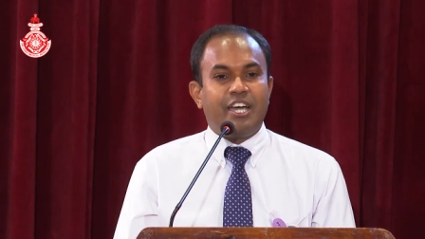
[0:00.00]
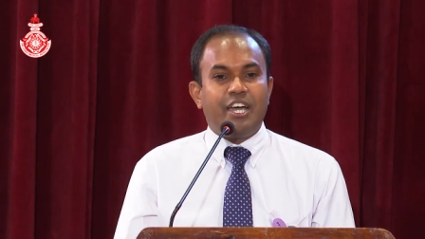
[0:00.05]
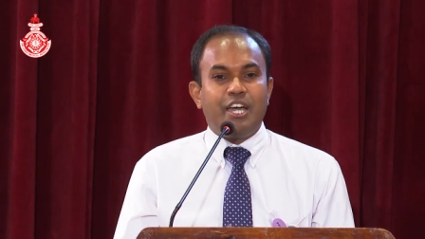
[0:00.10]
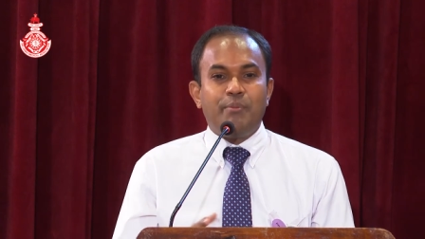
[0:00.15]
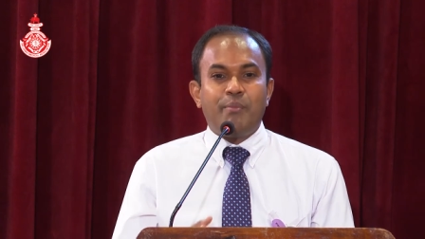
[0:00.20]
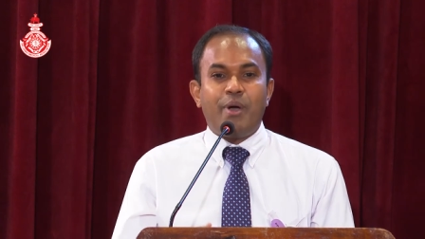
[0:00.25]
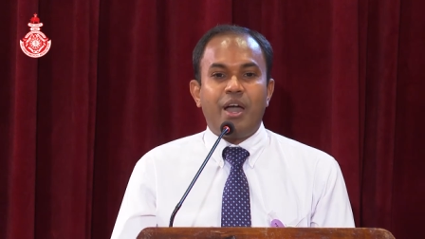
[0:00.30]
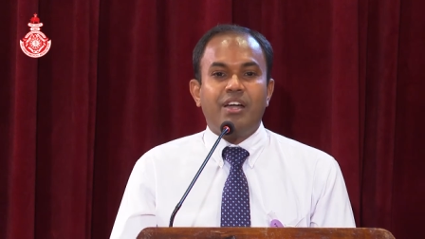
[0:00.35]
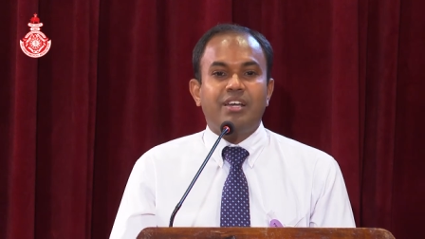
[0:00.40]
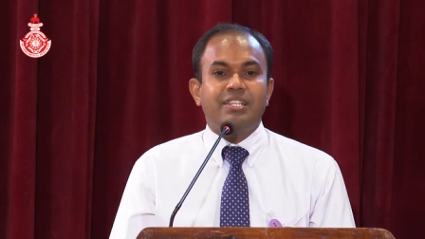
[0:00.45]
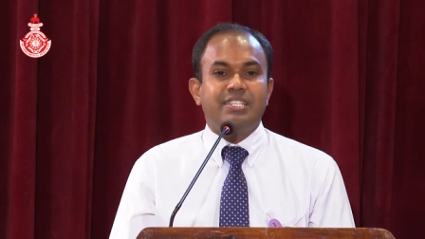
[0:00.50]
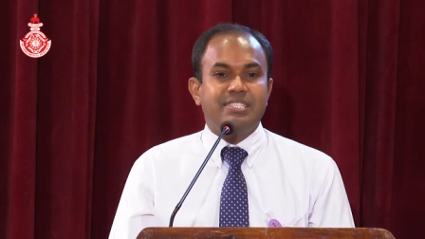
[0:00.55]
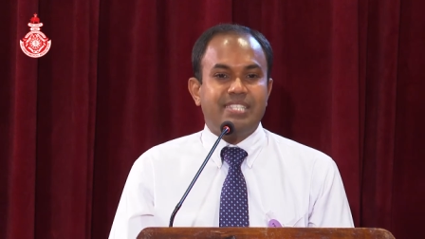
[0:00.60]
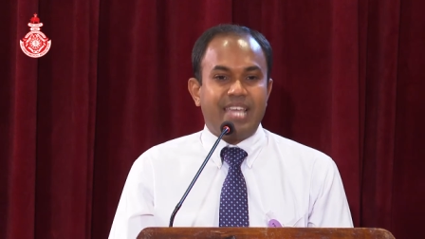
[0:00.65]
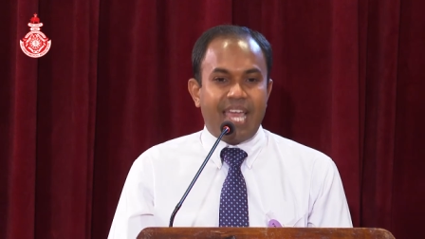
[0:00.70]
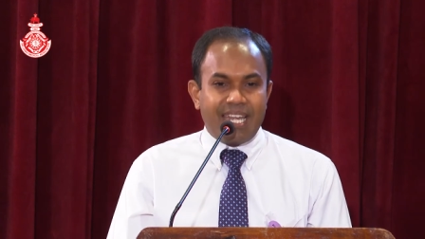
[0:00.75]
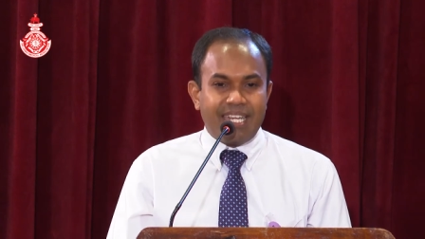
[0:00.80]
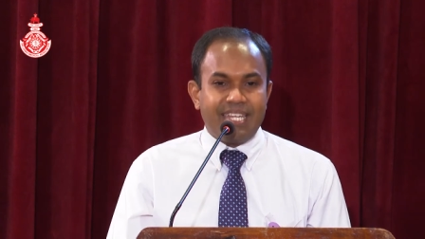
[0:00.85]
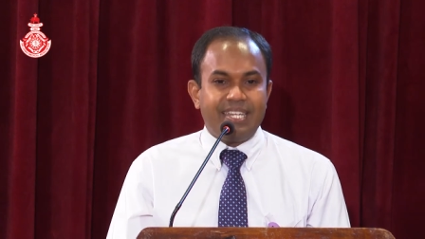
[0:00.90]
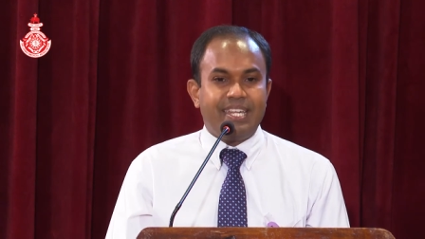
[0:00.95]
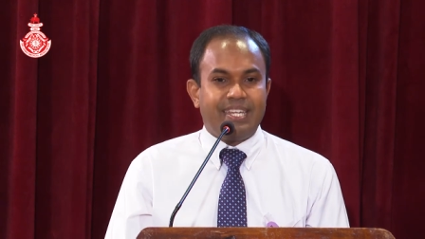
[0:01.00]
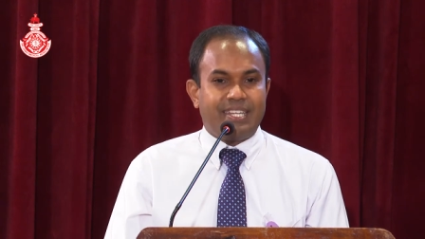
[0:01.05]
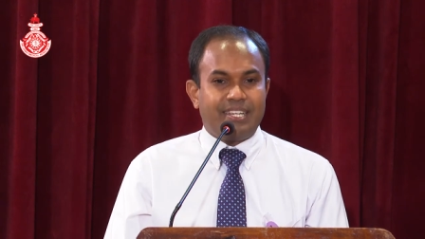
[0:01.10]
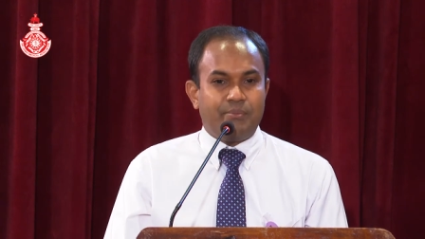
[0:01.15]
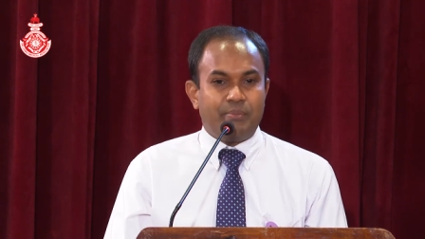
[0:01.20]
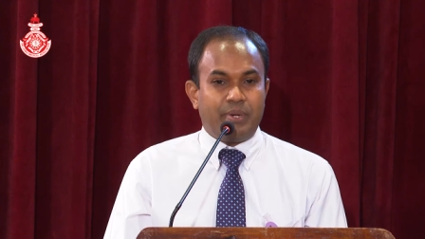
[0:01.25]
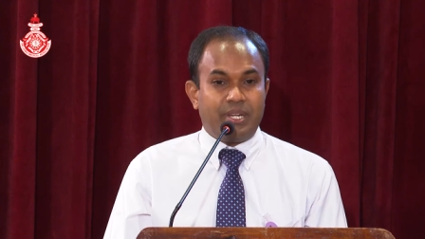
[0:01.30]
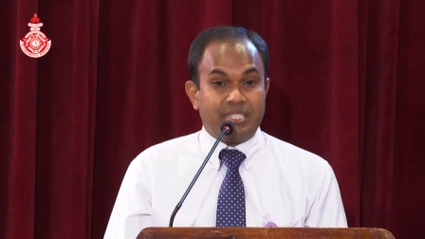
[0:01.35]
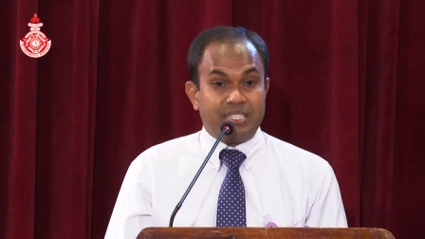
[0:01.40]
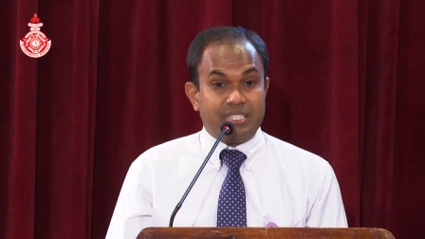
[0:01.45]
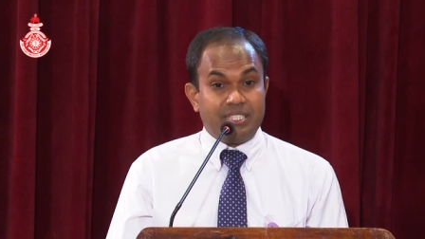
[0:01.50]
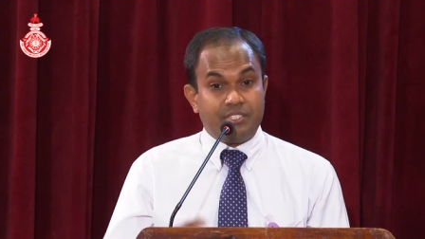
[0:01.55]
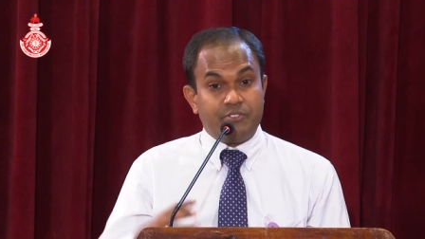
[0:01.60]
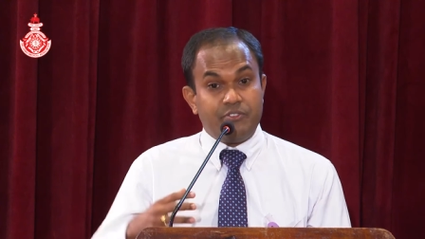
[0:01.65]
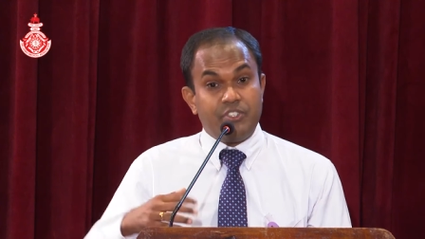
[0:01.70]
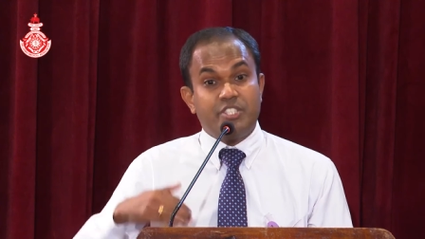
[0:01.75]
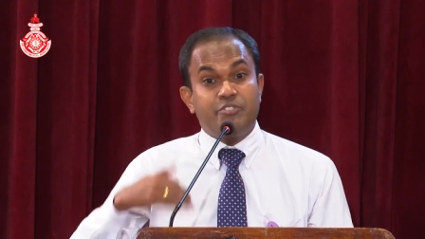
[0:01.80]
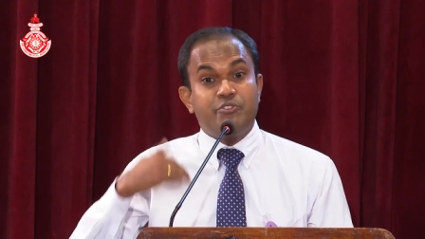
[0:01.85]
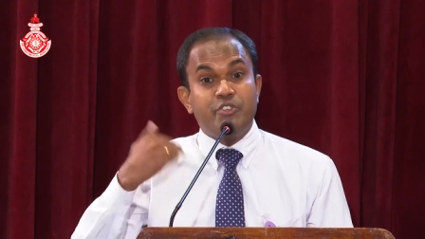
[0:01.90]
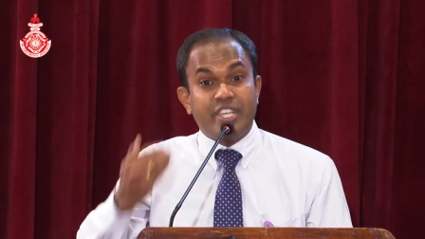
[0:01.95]
among these antenatal mothers,
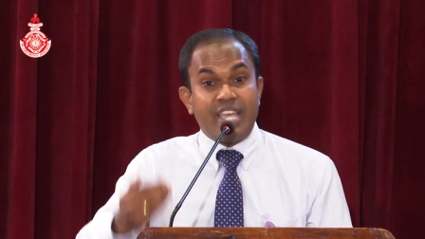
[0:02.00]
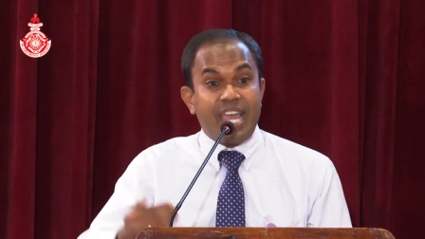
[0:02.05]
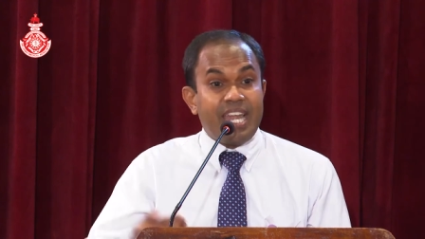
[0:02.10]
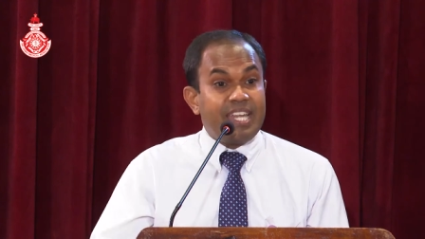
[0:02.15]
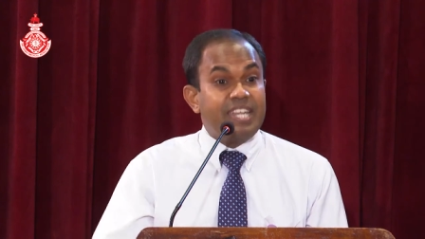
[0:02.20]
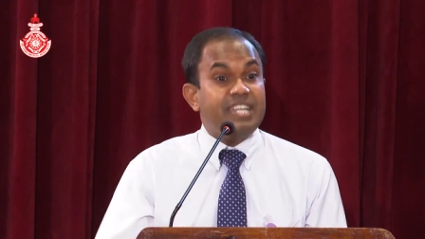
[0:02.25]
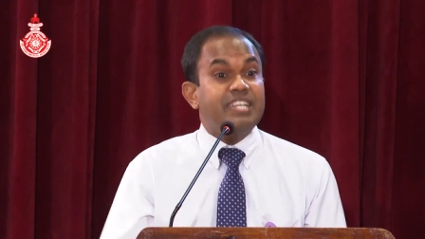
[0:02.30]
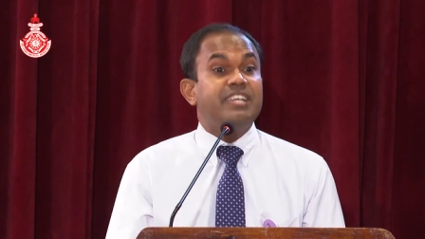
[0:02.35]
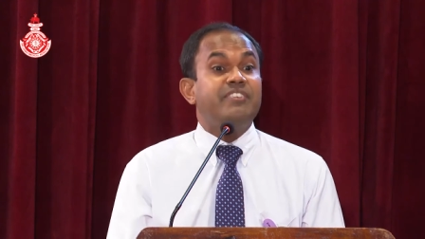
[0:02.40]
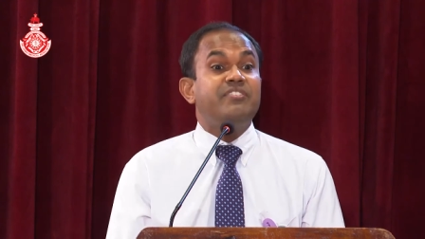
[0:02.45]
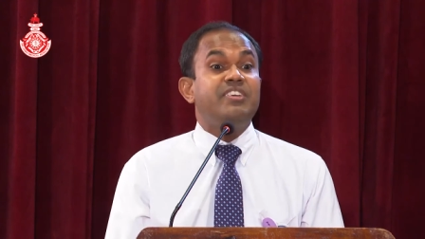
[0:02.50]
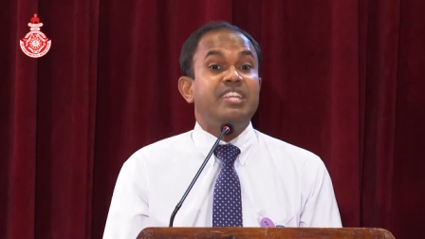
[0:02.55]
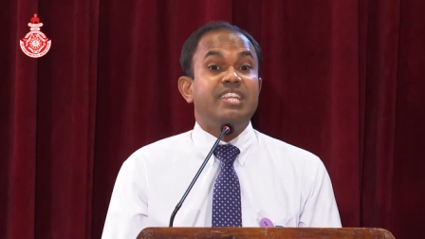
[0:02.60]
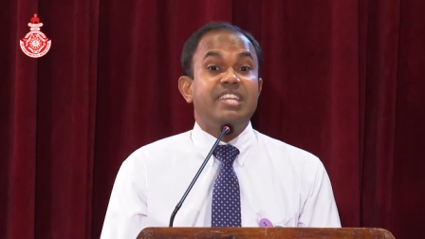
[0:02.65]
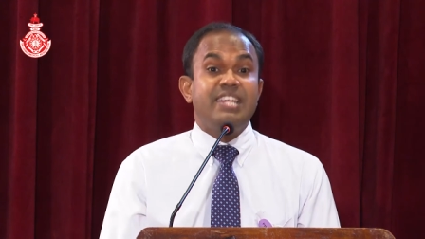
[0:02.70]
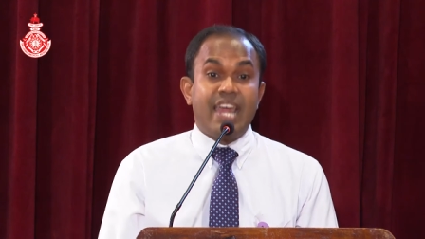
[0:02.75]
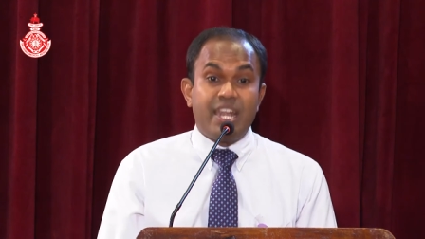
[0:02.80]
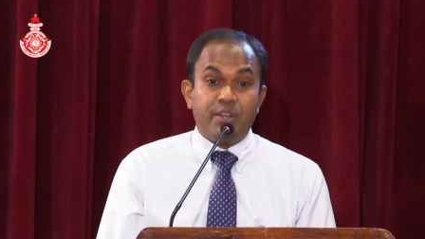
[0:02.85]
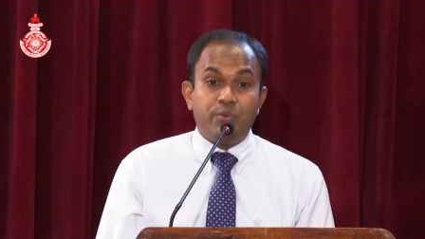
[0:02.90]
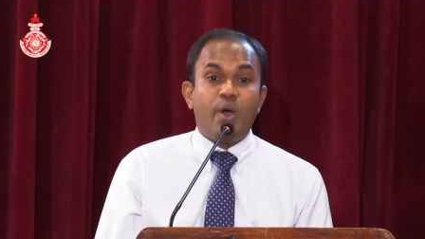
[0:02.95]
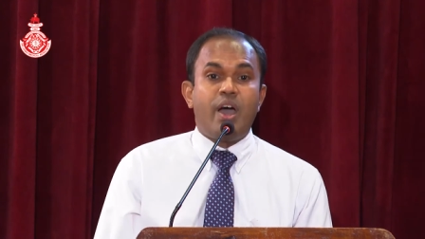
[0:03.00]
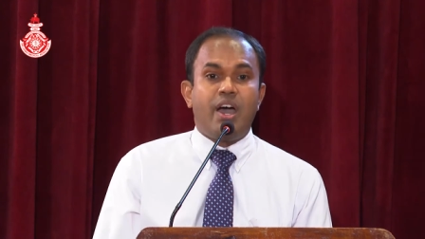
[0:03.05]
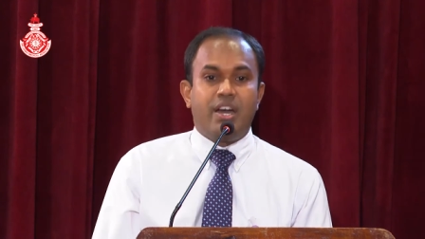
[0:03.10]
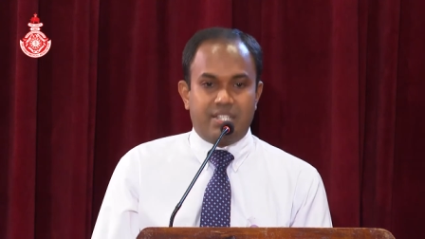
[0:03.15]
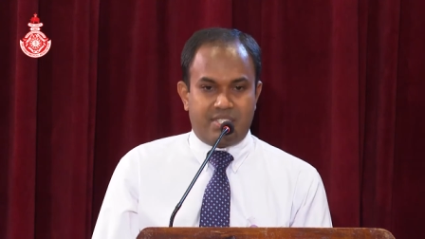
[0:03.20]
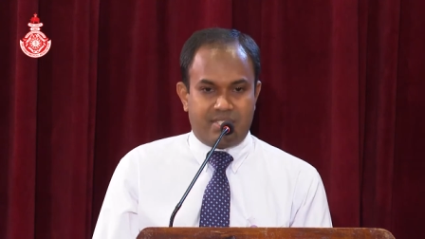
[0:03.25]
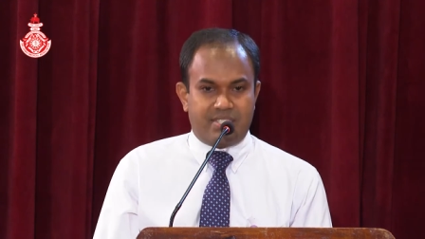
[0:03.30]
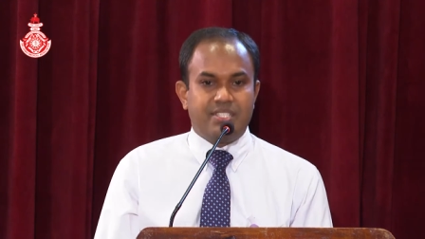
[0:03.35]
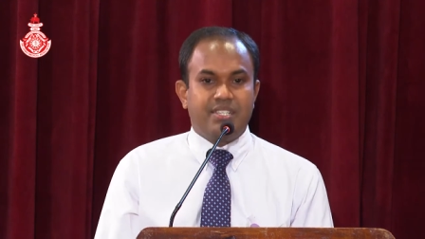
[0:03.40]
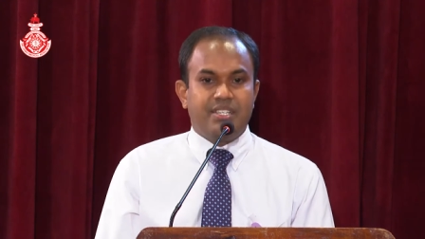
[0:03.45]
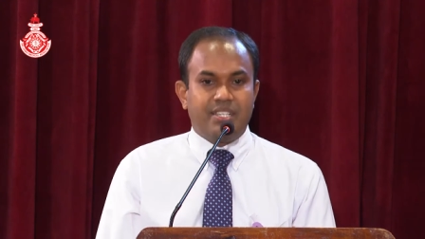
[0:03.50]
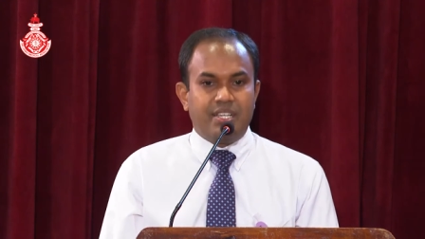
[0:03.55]
which we can intervene in advance